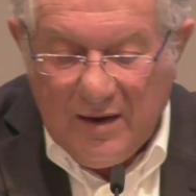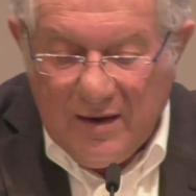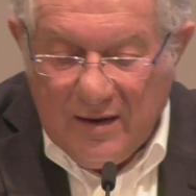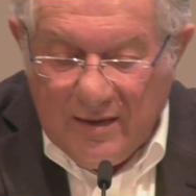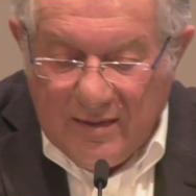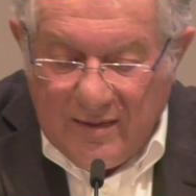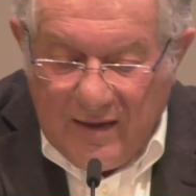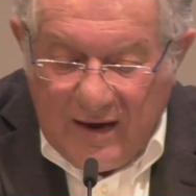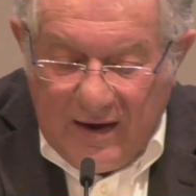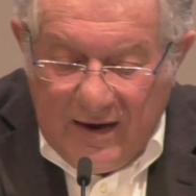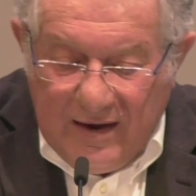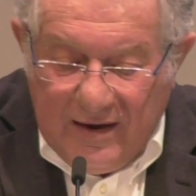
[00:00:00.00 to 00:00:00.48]

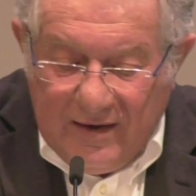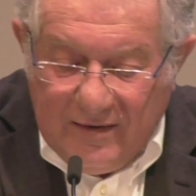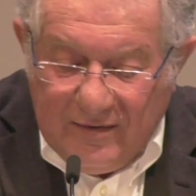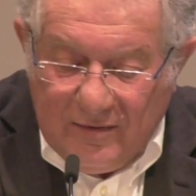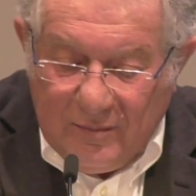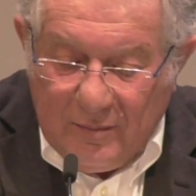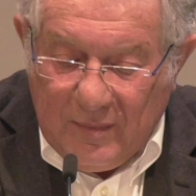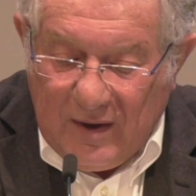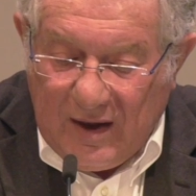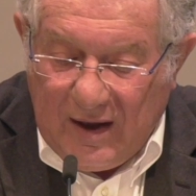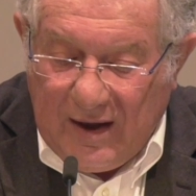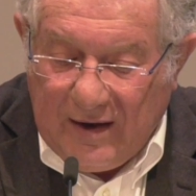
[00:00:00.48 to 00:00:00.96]

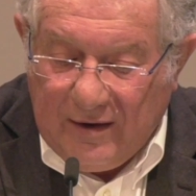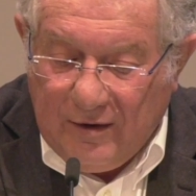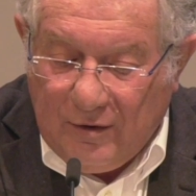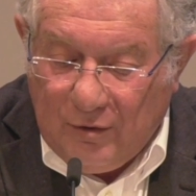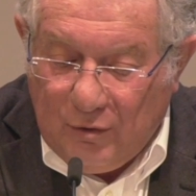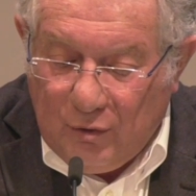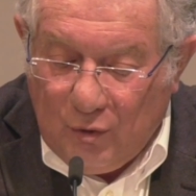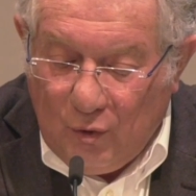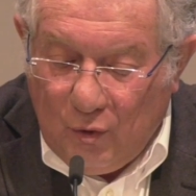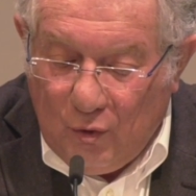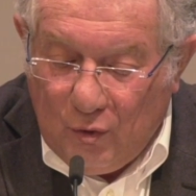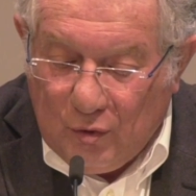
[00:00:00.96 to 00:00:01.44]
Theism and
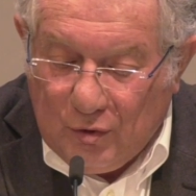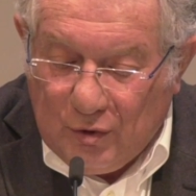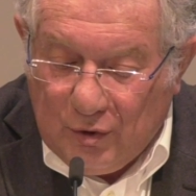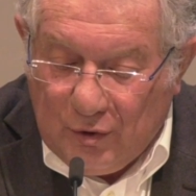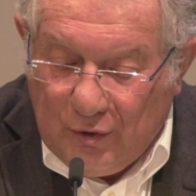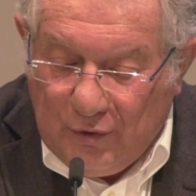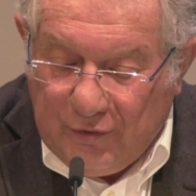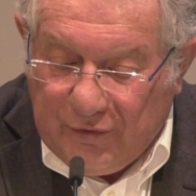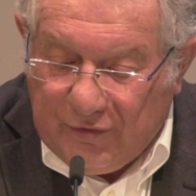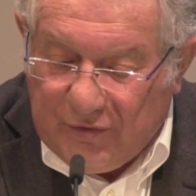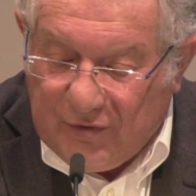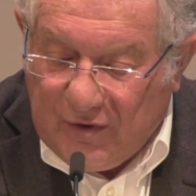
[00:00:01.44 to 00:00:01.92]
Thought,
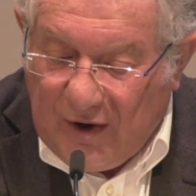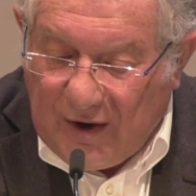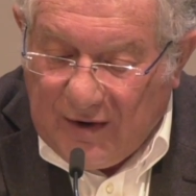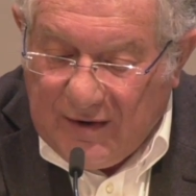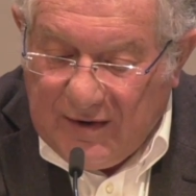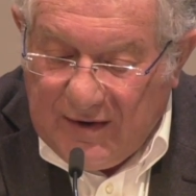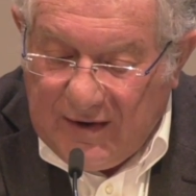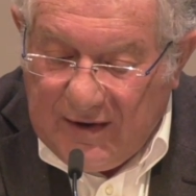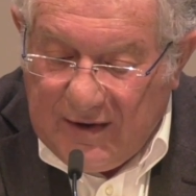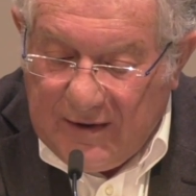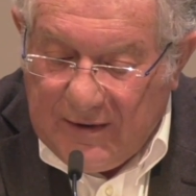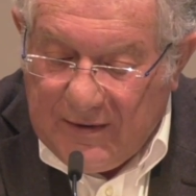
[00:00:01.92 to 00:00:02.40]
a
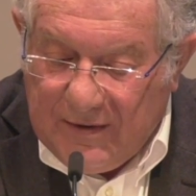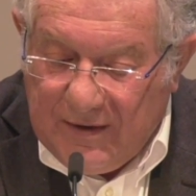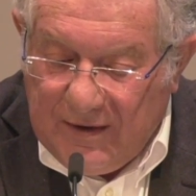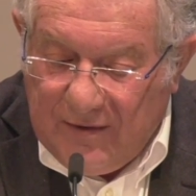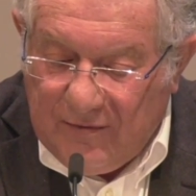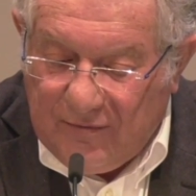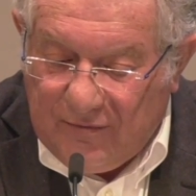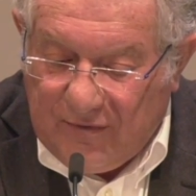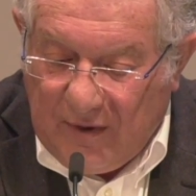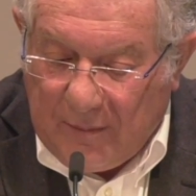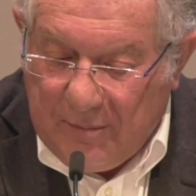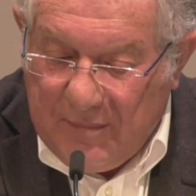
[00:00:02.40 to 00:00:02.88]
study
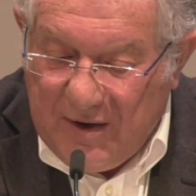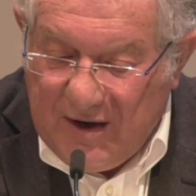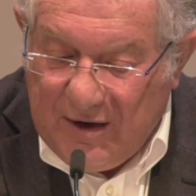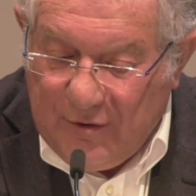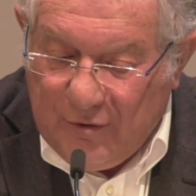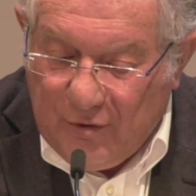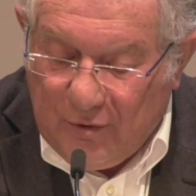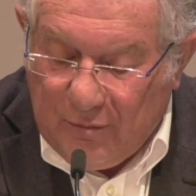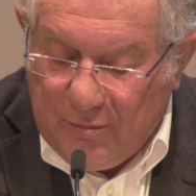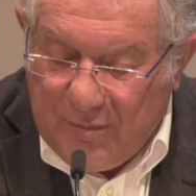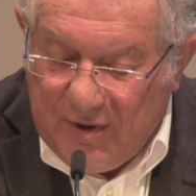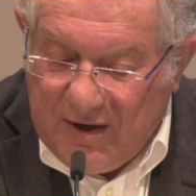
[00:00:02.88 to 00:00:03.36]
in
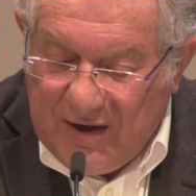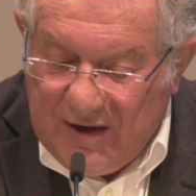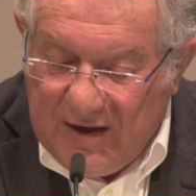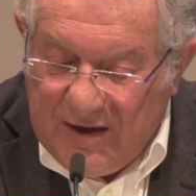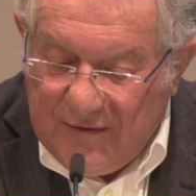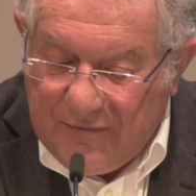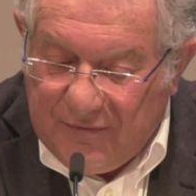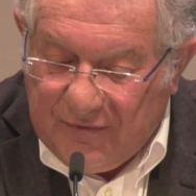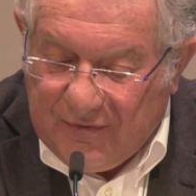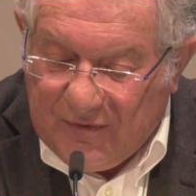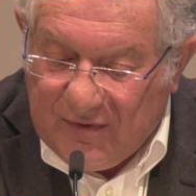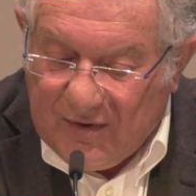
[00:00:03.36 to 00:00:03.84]
familiar
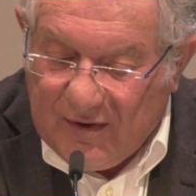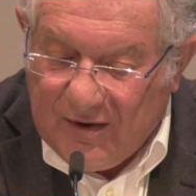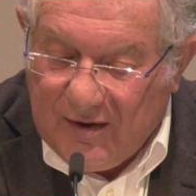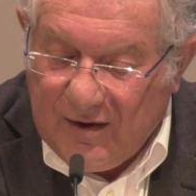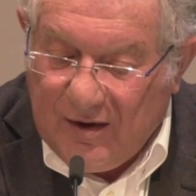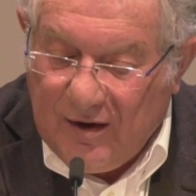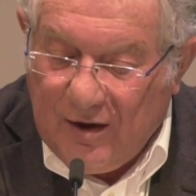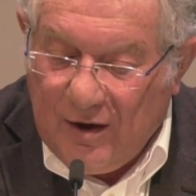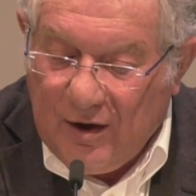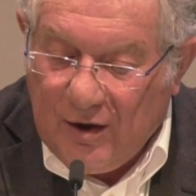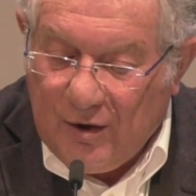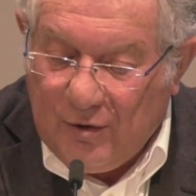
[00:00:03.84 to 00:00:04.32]
beliefs,
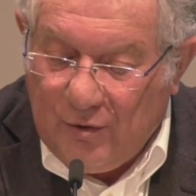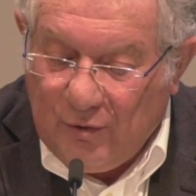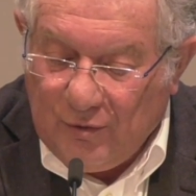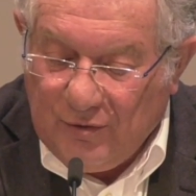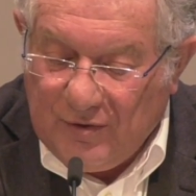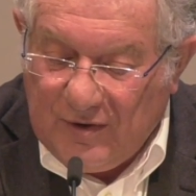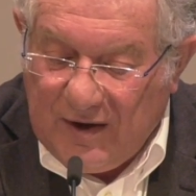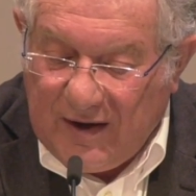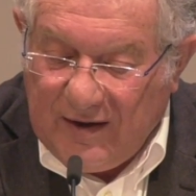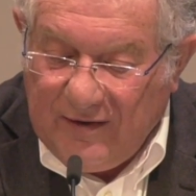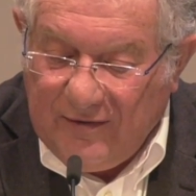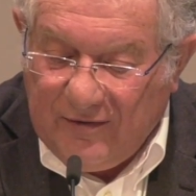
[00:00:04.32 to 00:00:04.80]

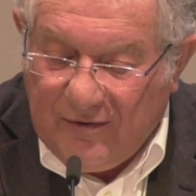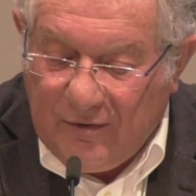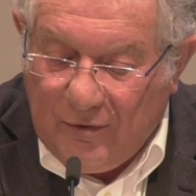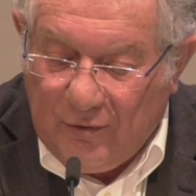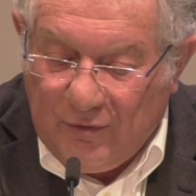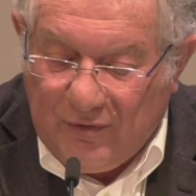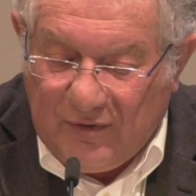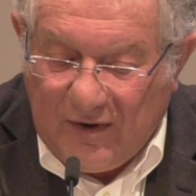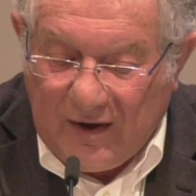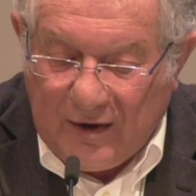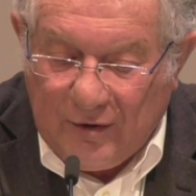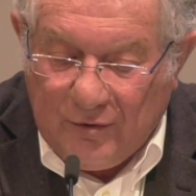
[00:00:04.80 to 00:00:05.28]
contains
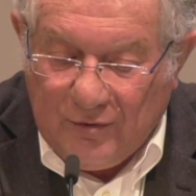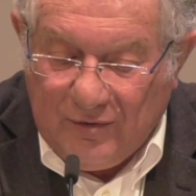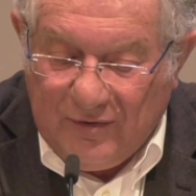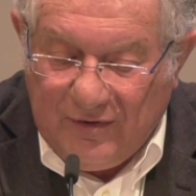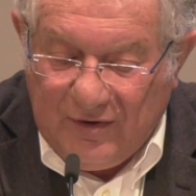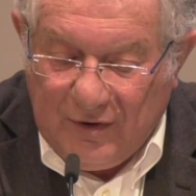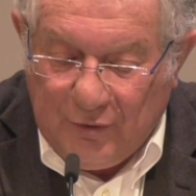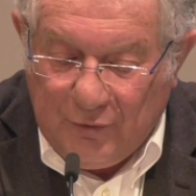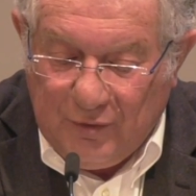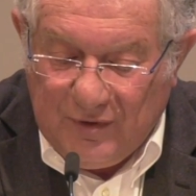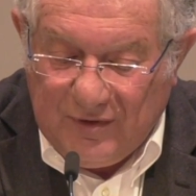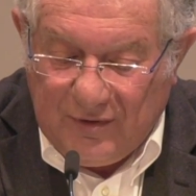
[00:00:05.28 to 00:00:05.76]
the second
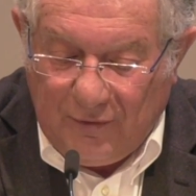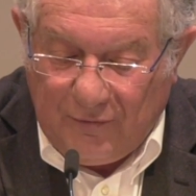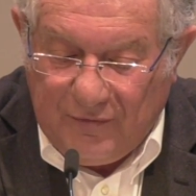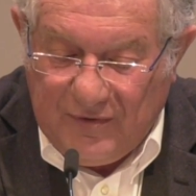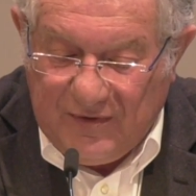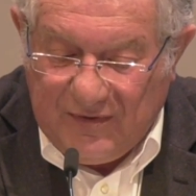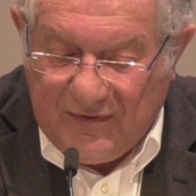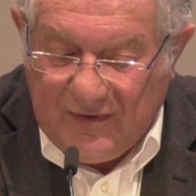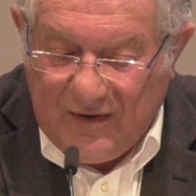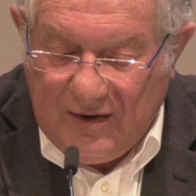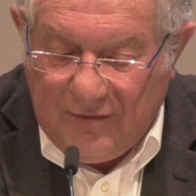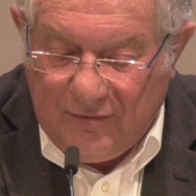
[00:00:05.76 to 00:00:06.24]
series of
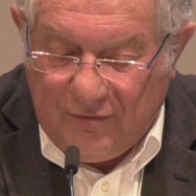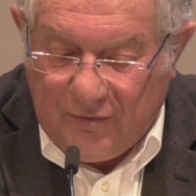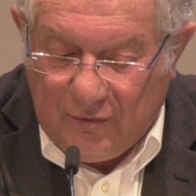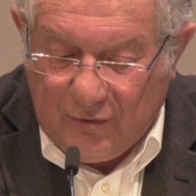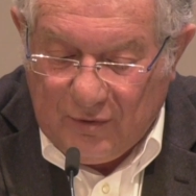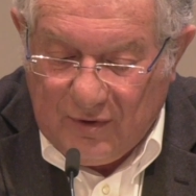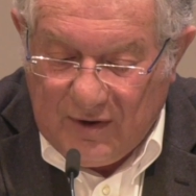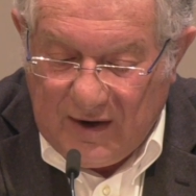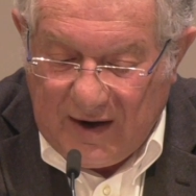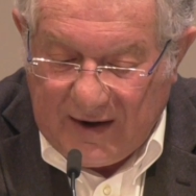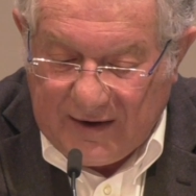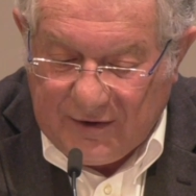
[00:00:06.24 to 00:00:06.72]
his
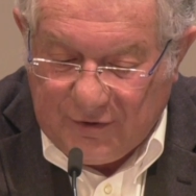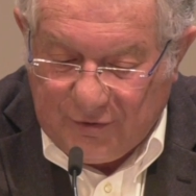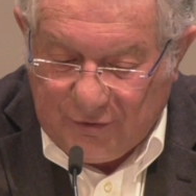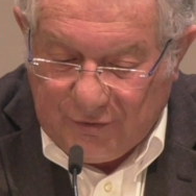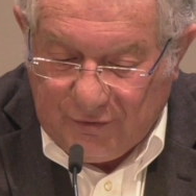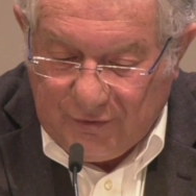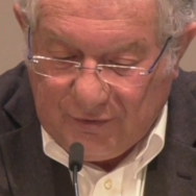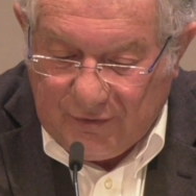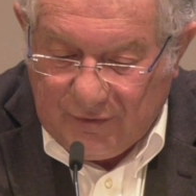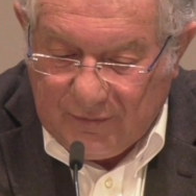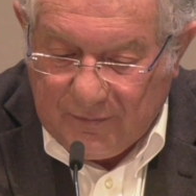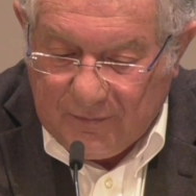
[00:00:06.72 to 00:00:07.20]
Gifford
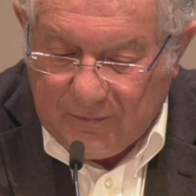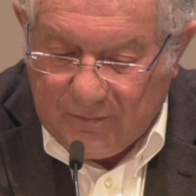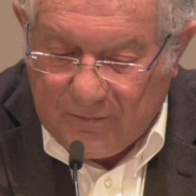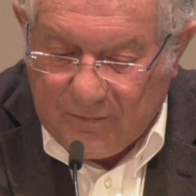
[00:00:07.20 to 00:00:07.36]
lectures.